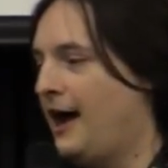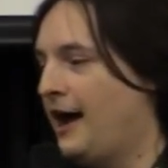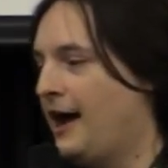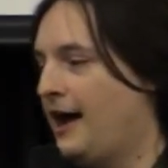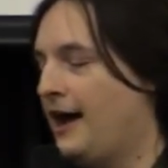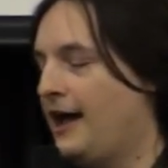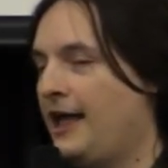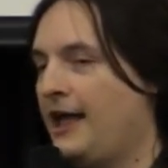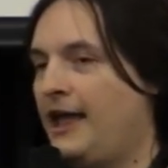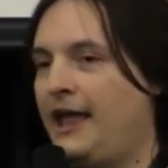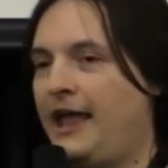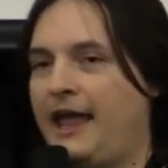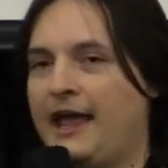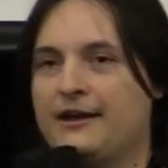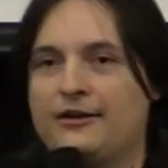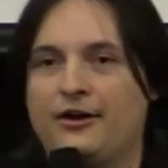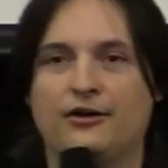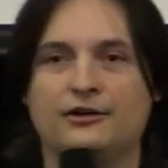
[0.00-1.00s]
Uh,
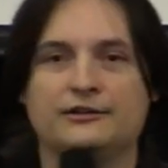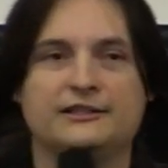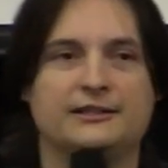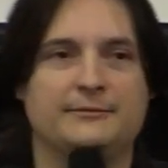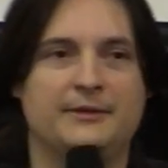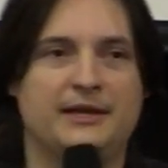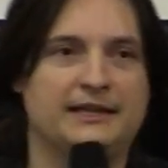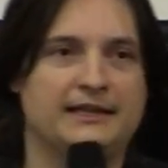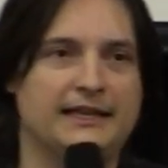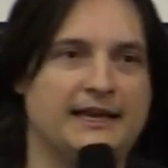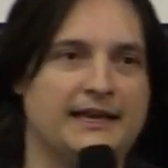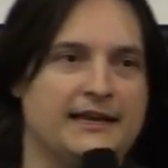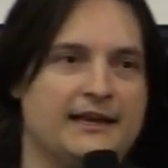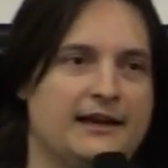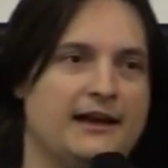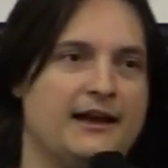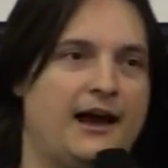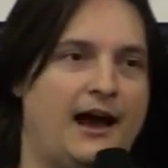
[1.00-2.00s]
and
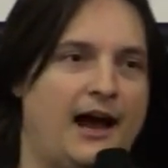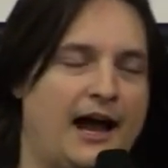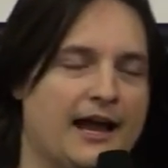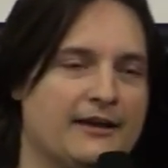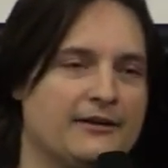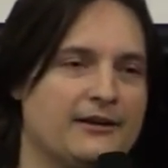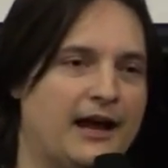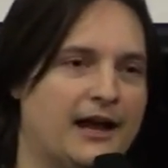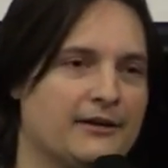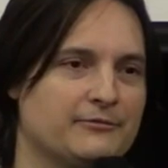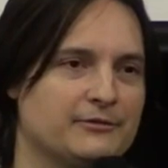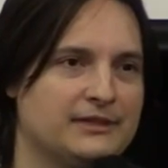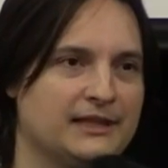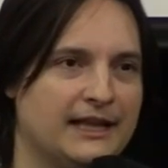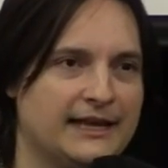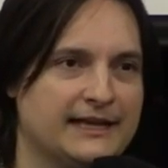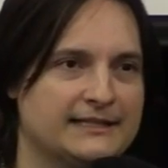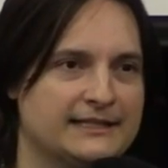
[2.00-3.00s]
ultimately, I, I
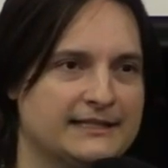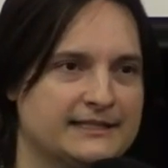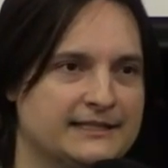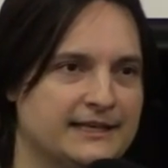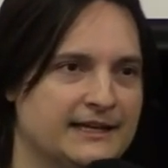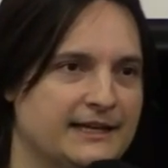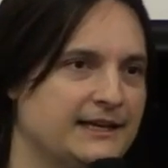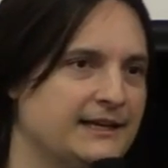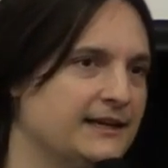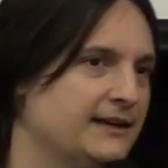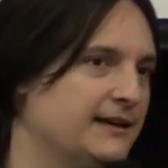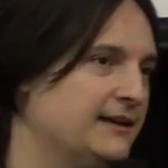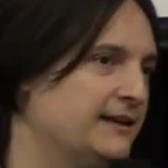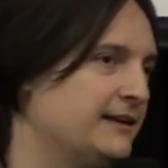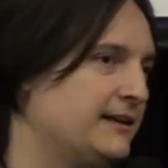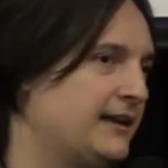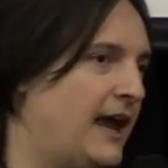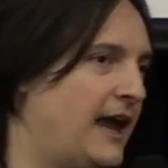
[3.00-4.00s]
would like to see
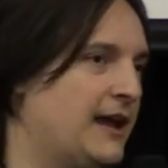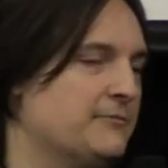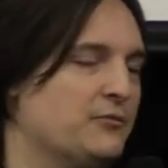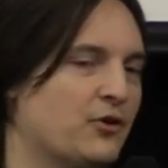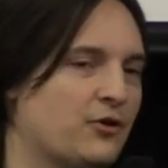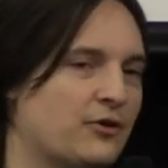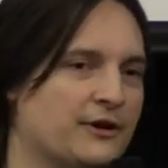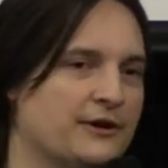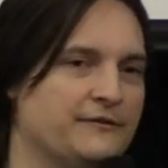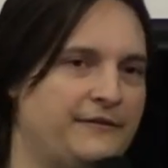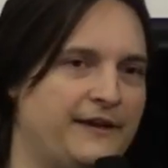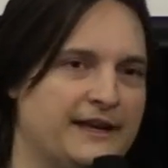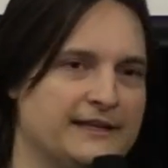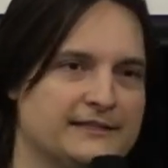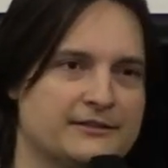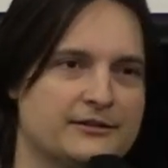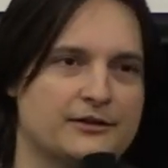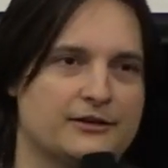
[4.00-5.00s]
a more
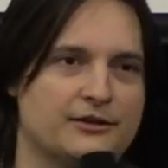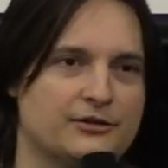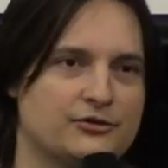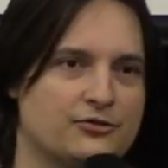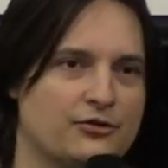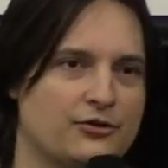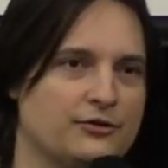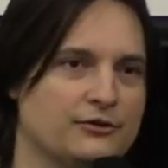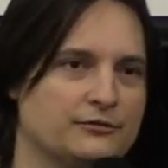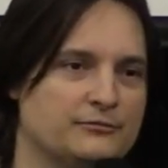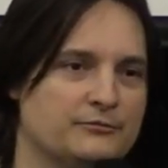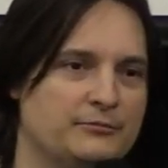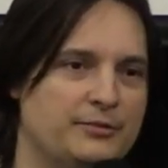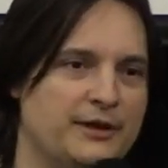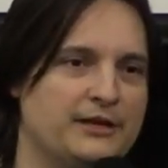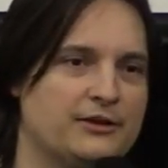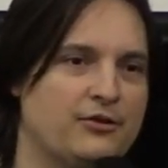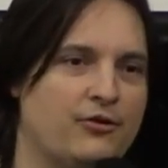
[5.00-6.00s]
investor controlled
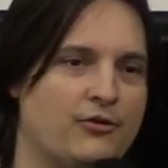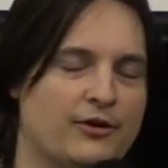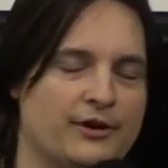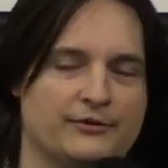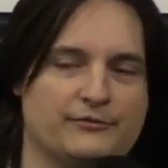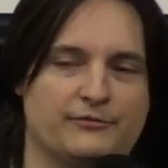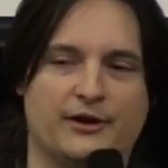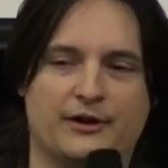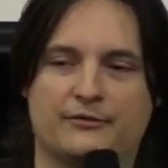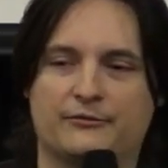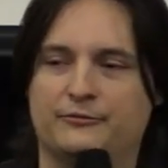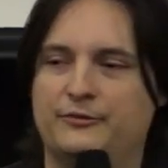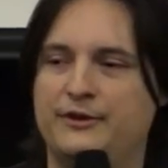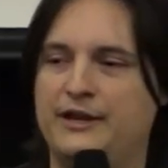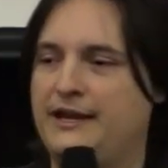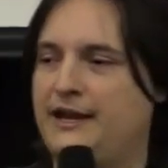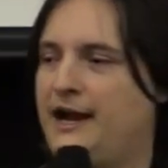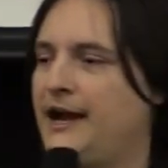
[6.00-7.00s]
Bitcoin where
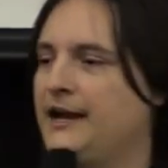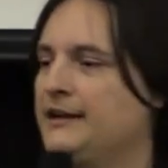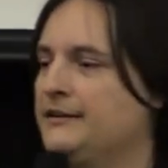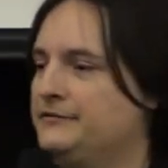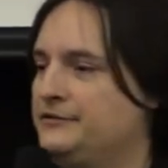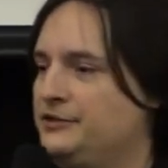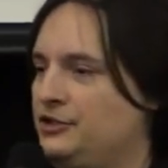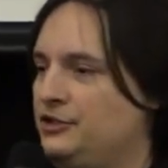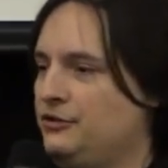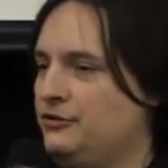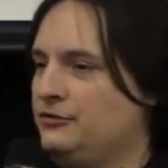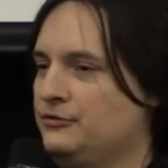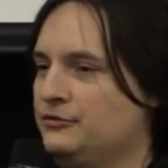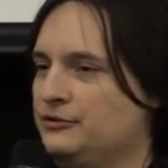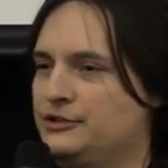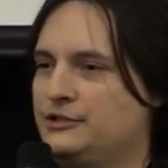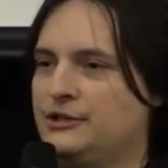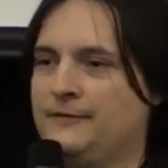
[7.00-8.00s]
we kind of
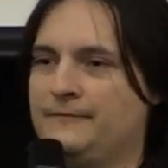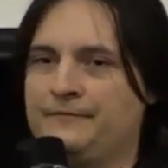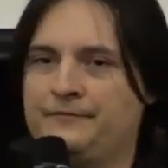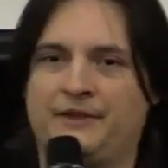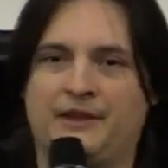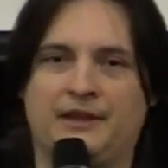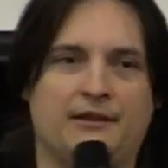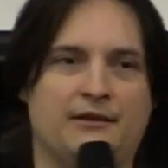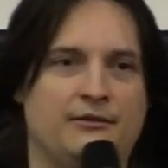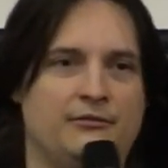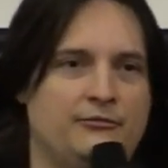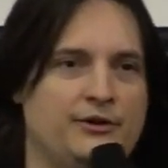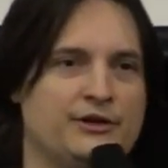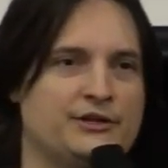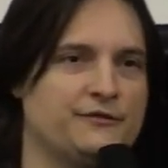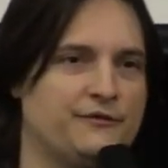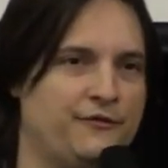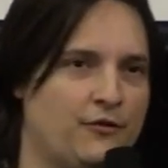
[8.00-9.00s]
choose
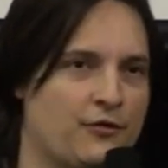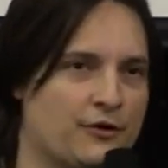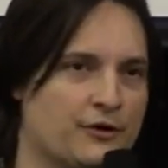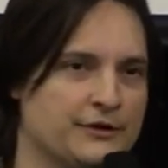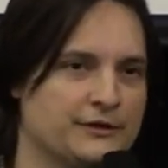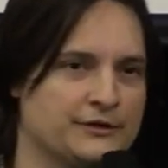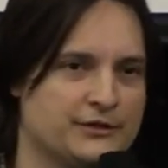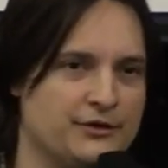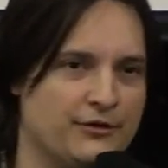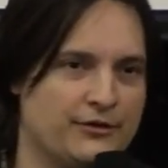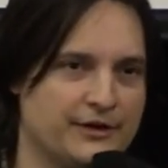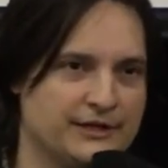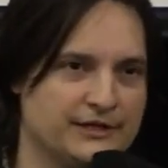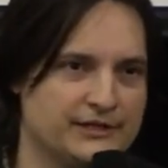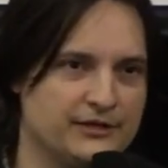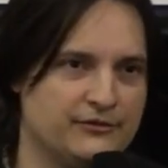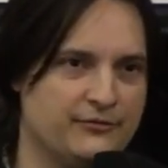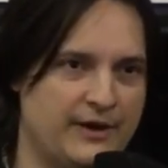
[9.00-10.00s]
which fork is
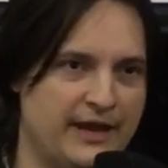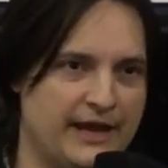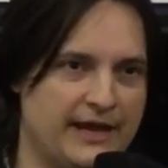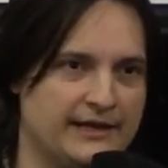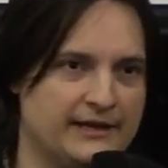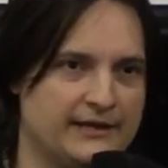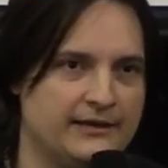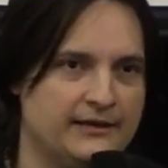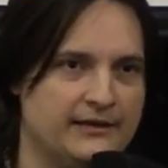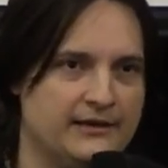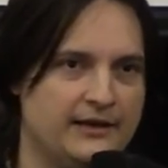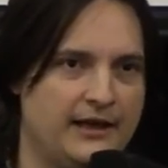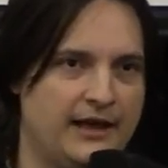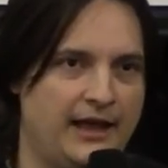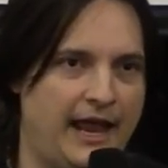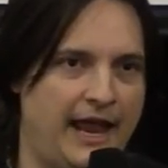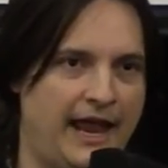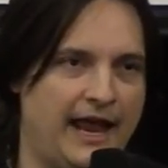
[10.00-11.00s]
going to win
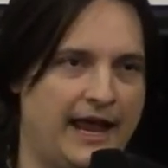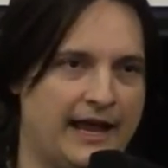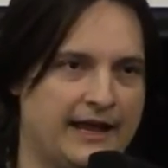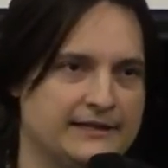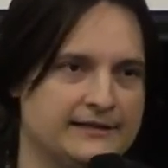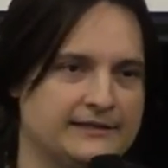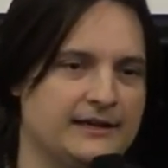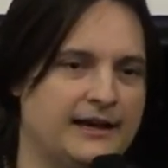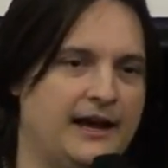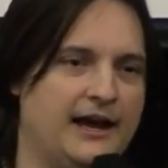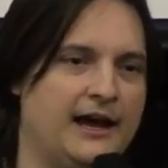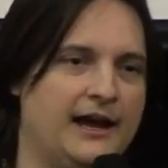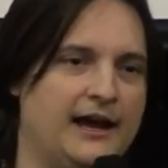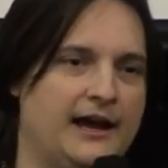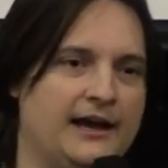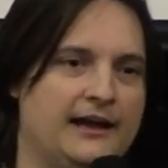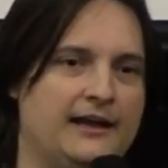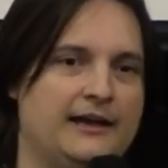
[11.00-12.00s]
and
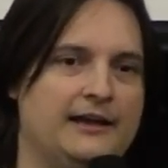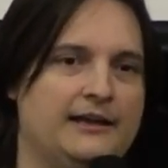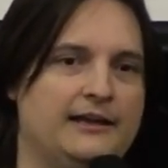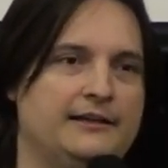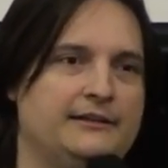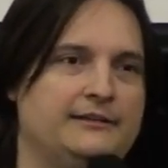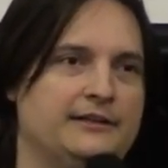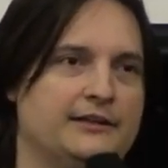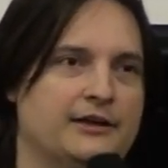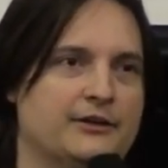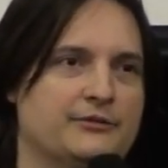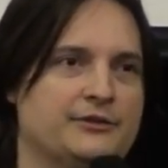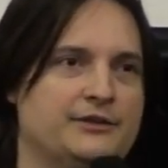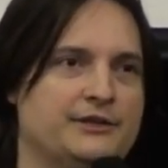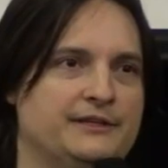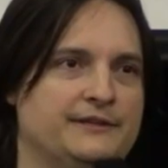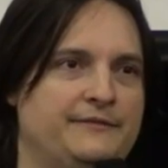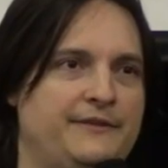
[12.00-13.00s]
uh, you know,
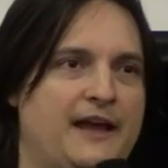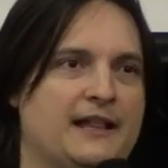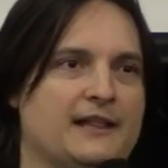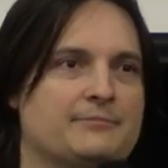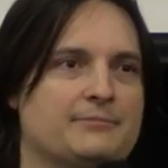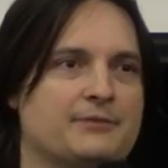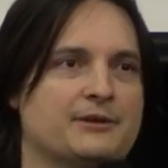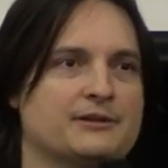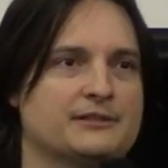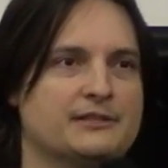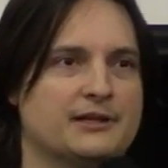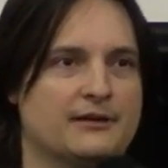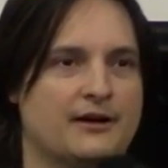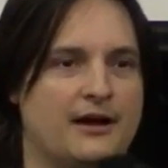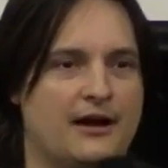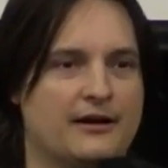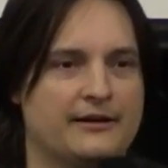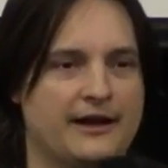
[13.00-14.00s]
the developers
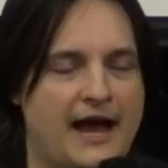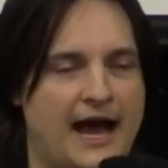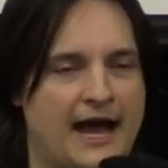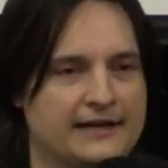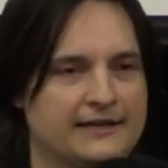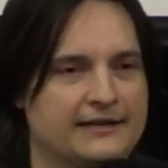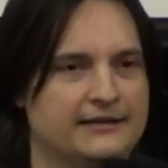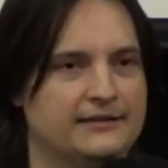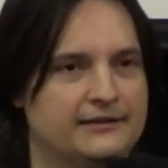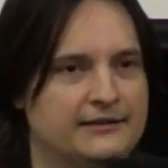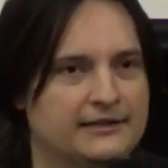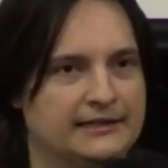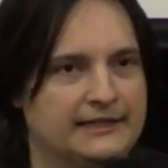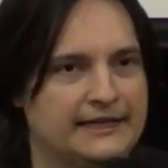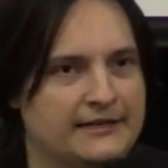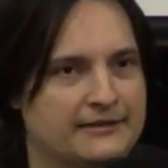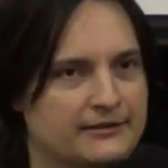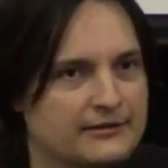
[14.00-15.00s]
are, are not
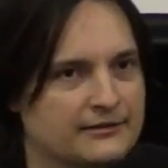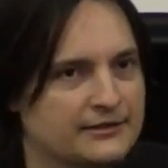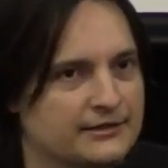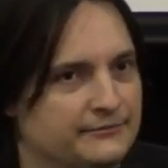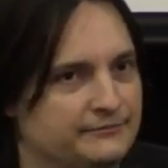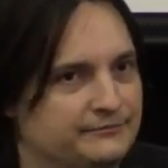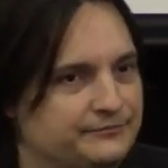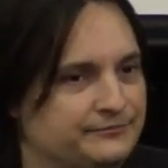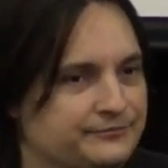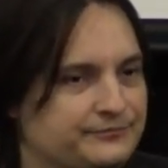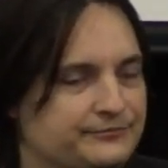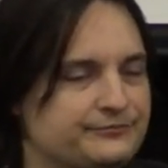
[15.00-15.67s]
the leaders.